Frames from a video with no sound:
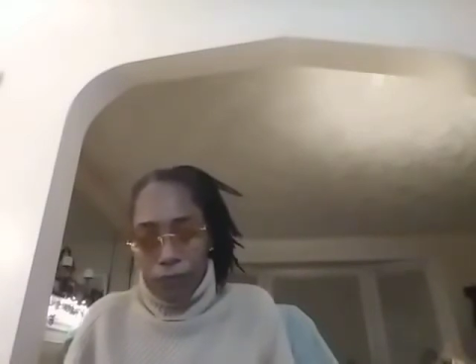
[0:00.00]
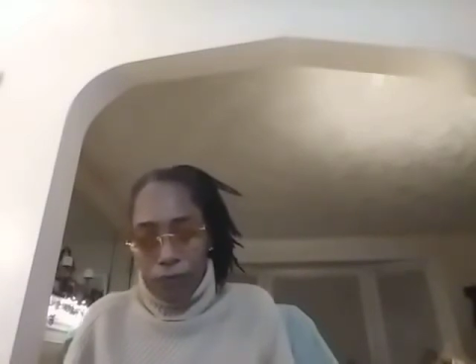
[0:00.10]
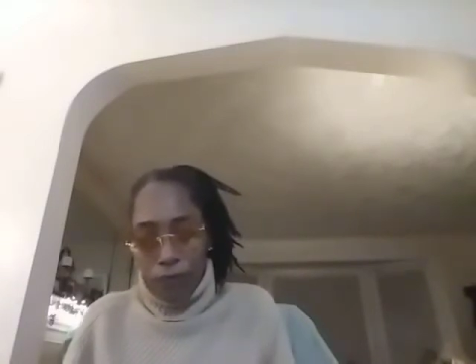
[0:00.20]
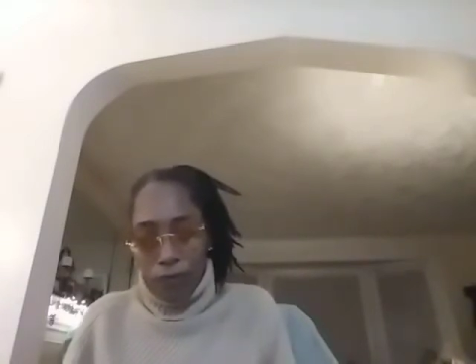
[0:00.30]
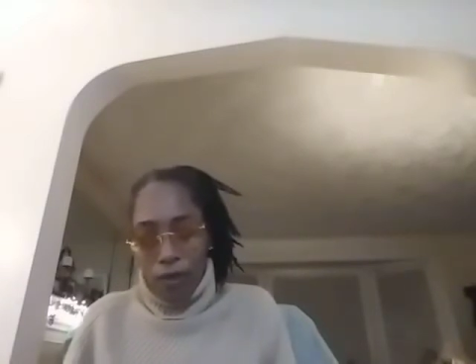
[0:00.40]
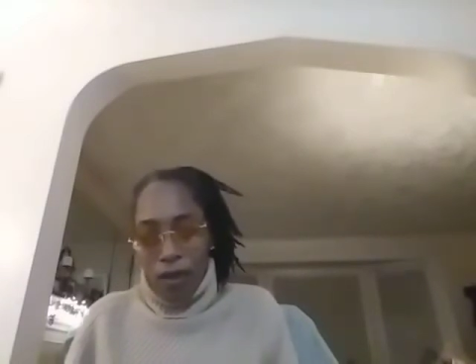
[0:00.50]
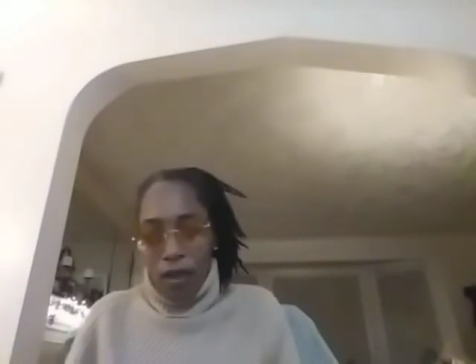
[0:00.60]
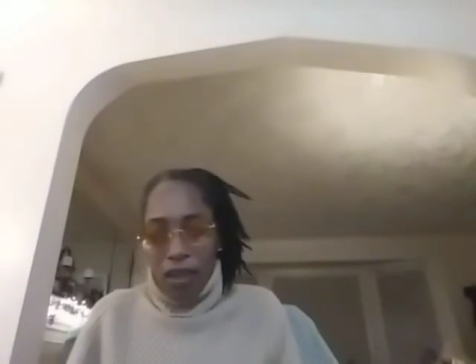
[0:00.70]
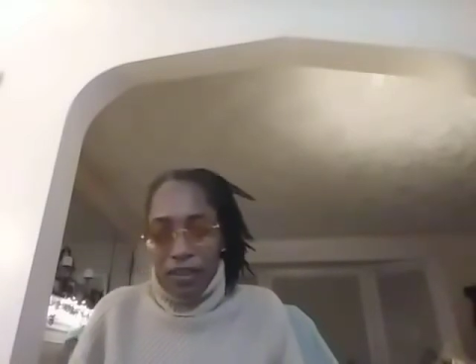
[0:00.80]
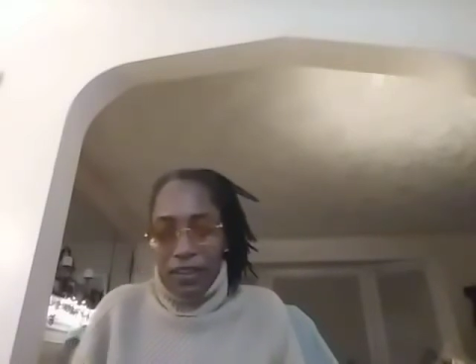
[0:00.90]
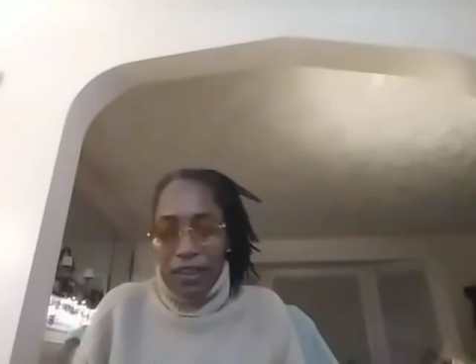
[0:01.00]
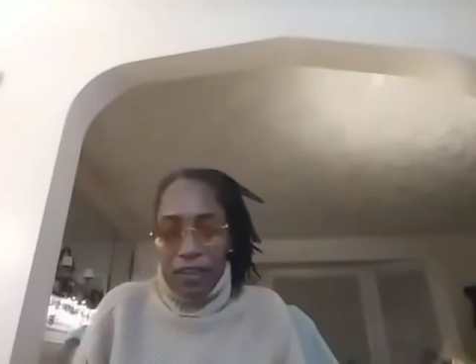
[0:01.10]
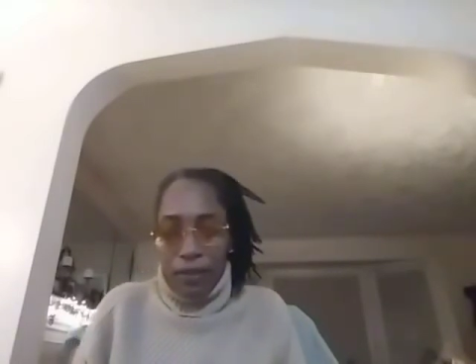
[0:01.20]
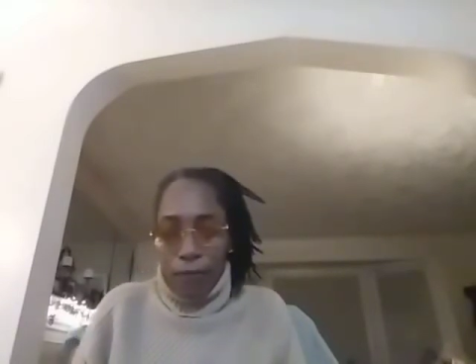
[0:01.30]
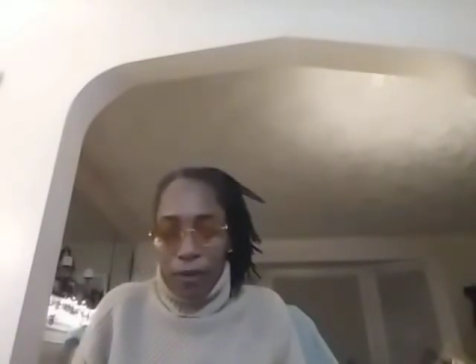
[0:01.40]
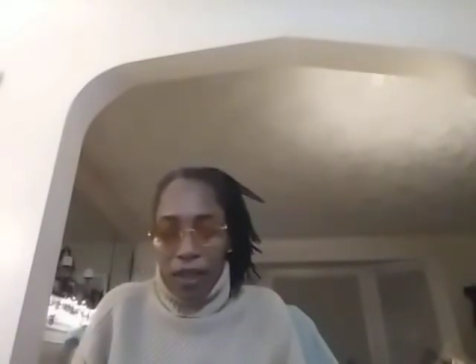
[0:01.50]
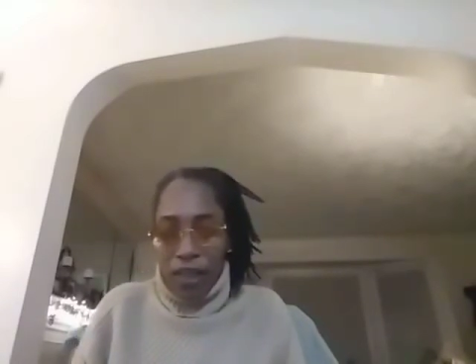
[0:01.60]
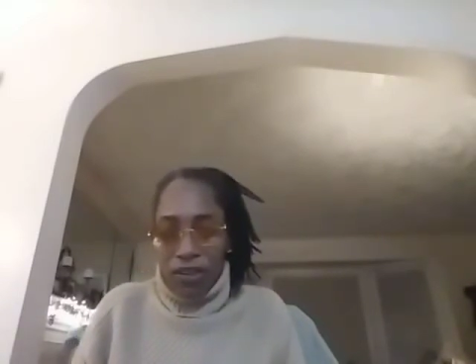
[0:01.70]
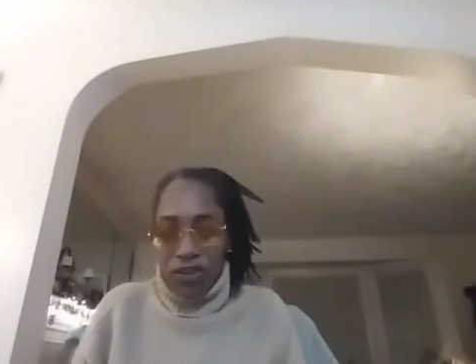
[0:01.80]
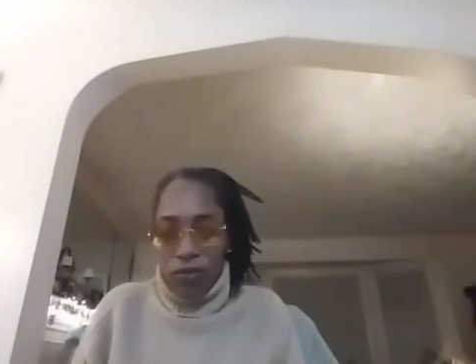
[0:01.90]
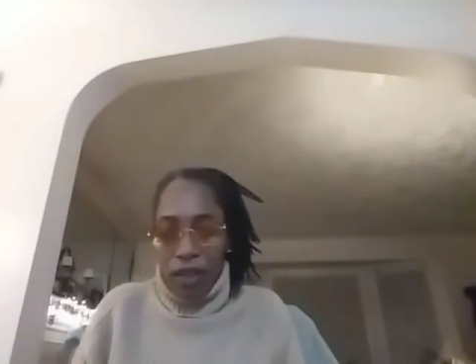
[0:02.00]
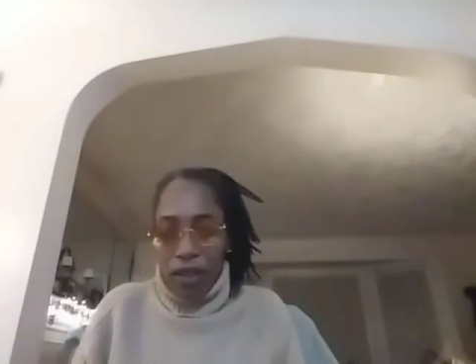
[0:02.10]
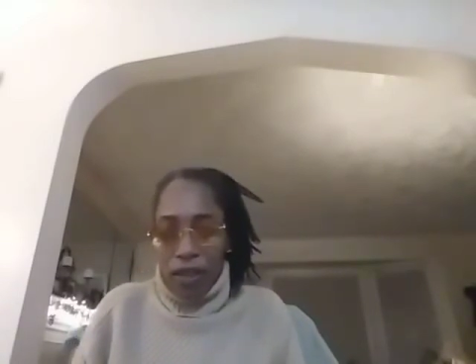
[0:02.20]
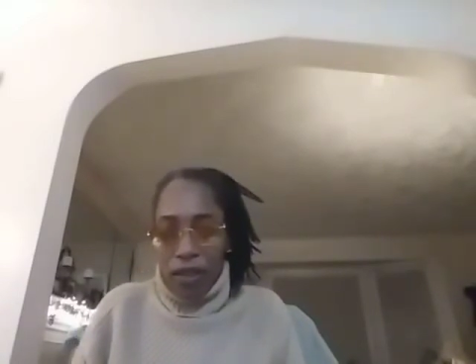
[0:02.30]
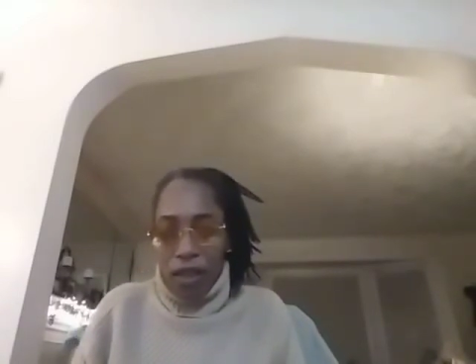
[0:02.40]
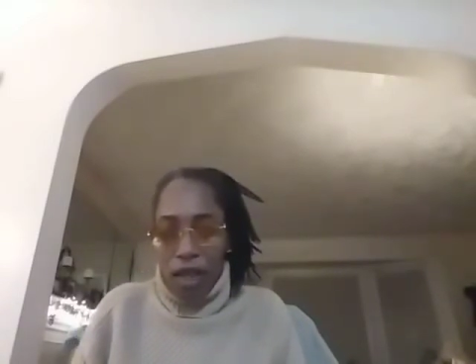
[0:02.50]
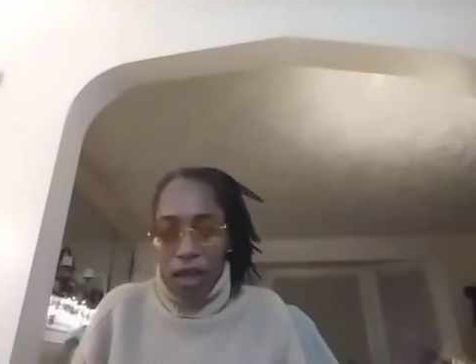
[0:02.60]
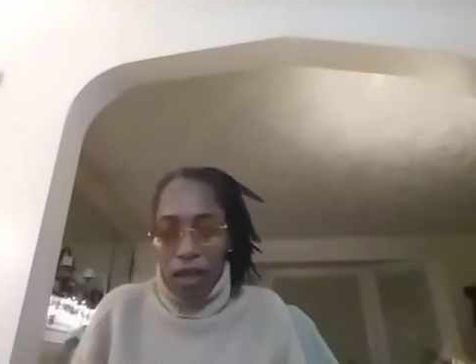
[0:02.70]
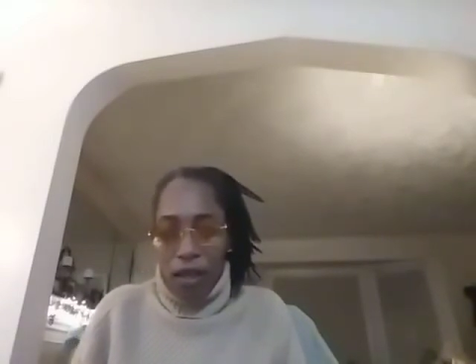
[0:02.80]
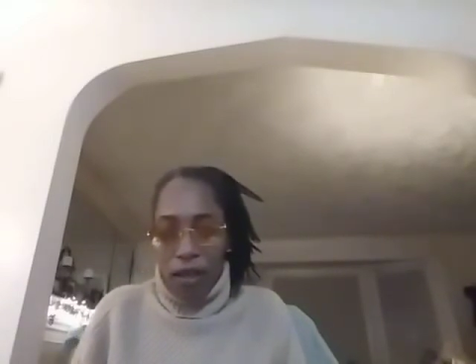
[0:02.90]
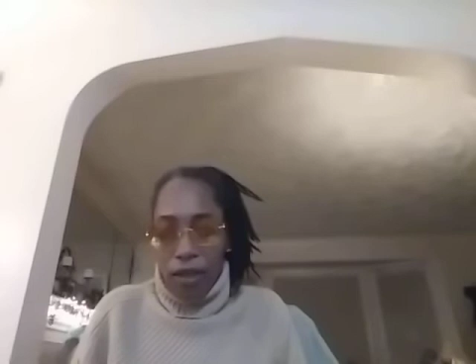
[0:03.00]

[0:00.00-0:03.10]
I see in the past you had a lot